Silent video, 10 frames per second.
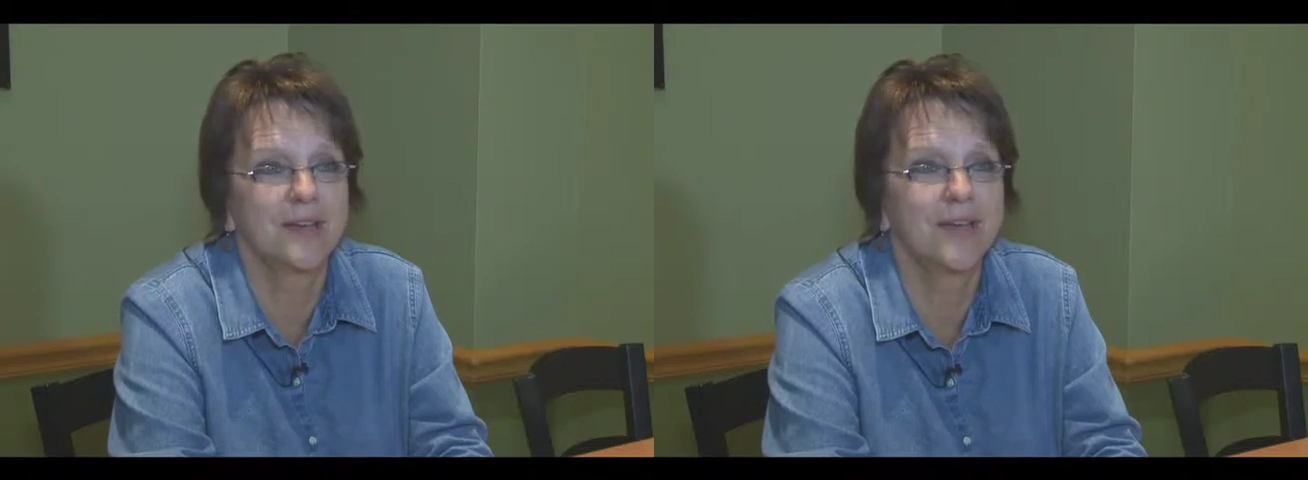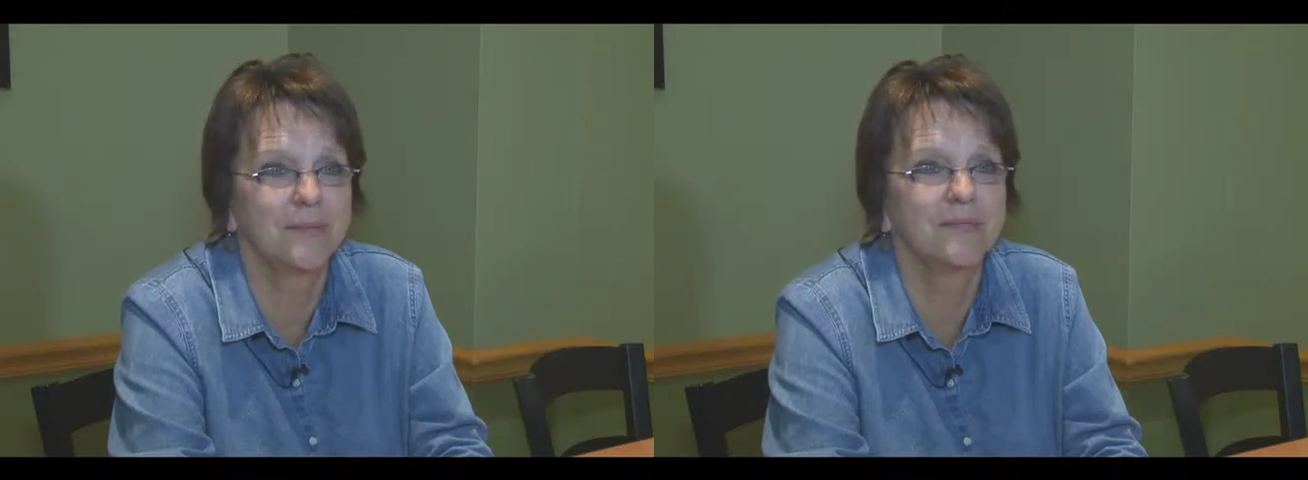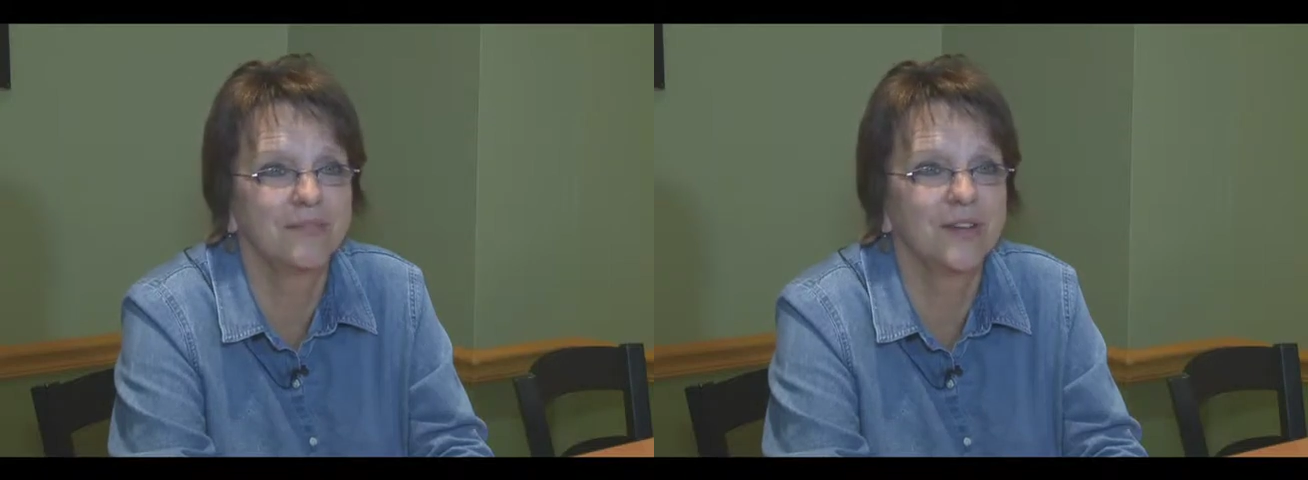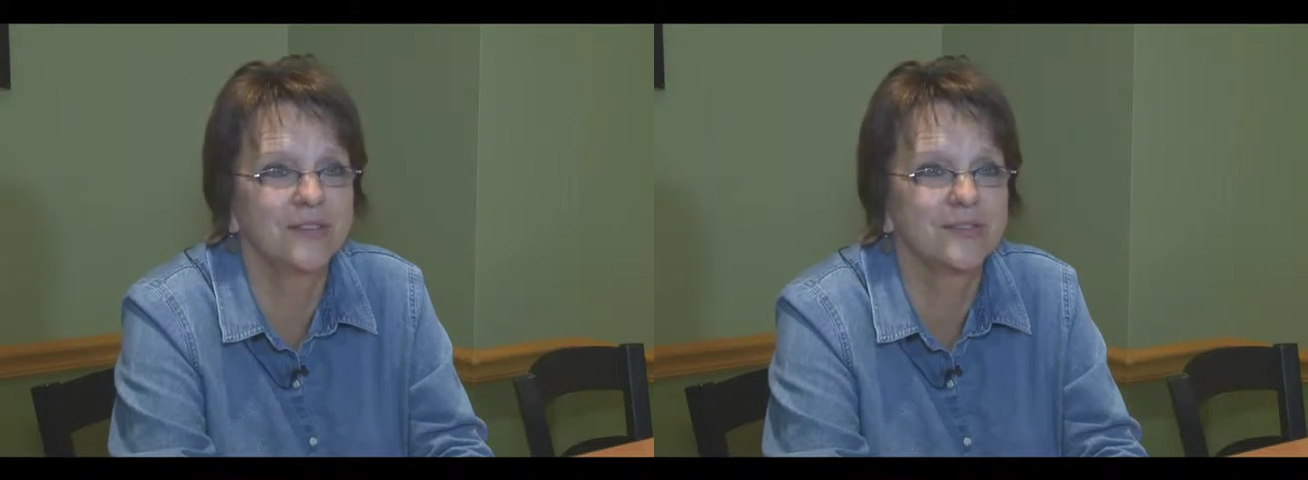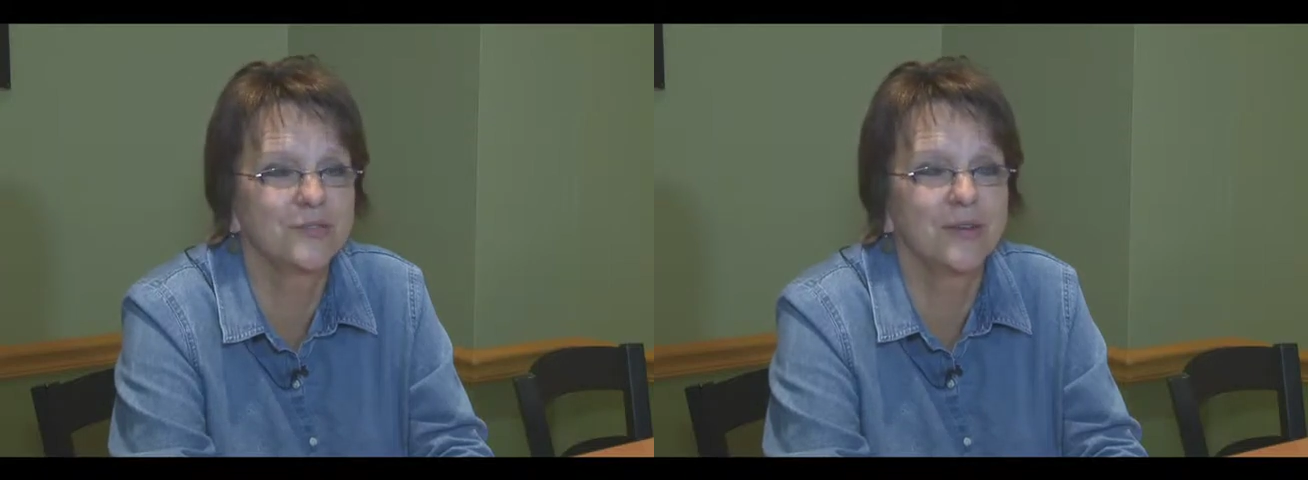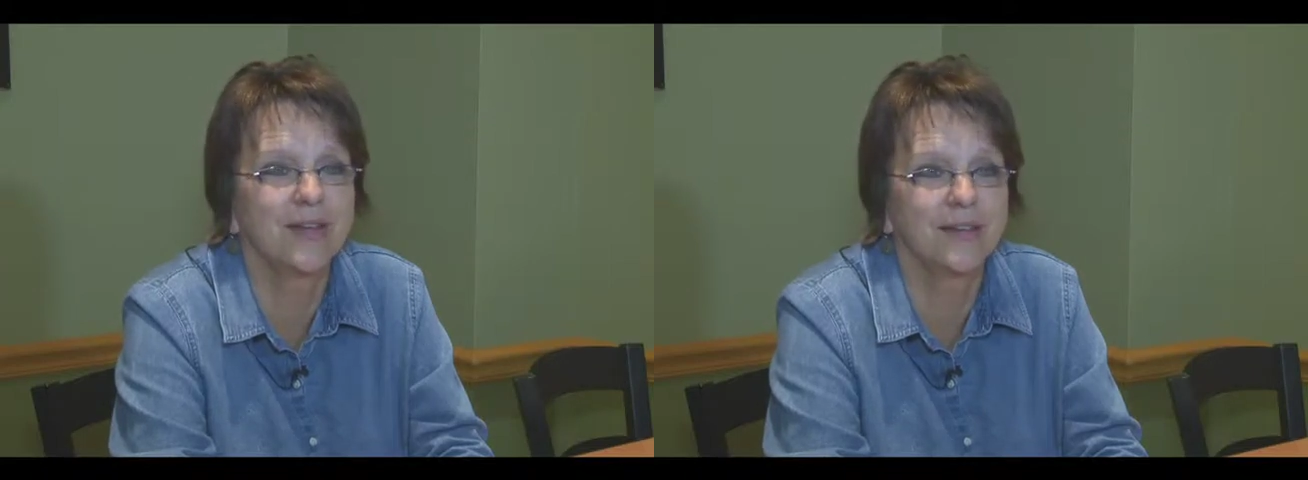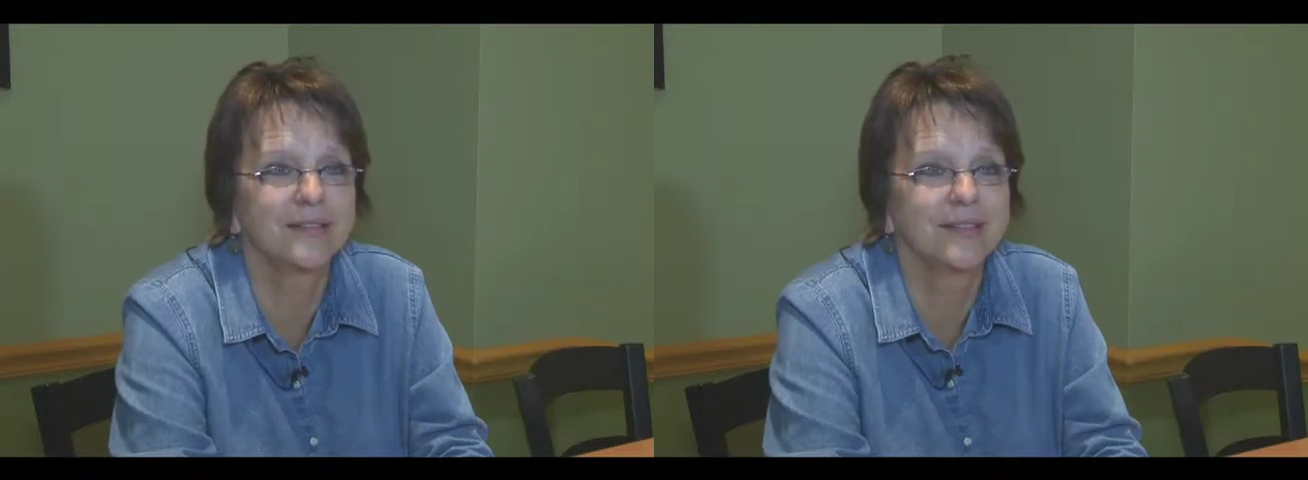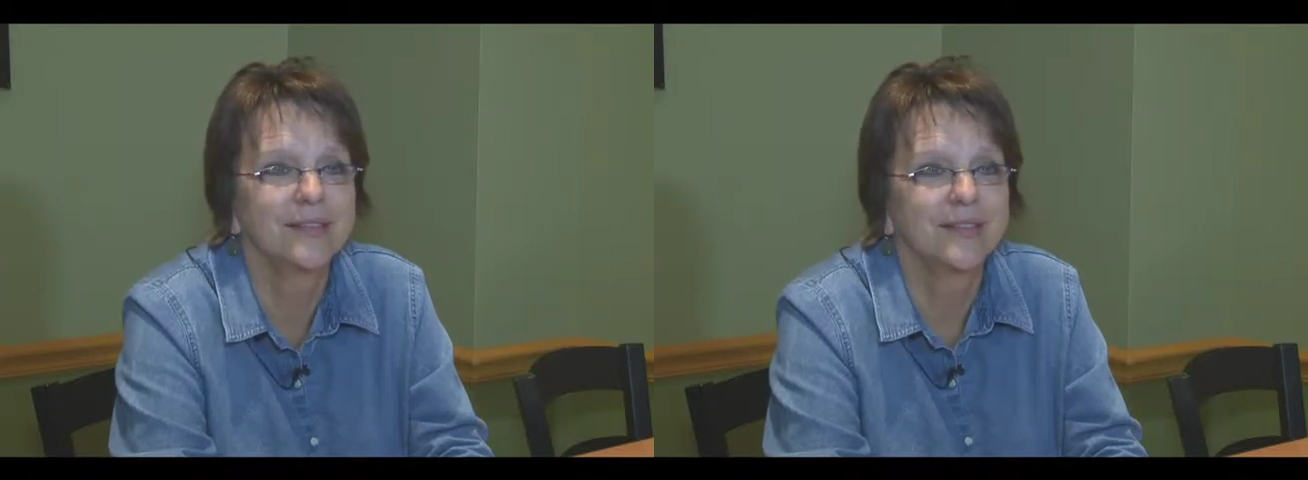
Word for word: time for us to try it.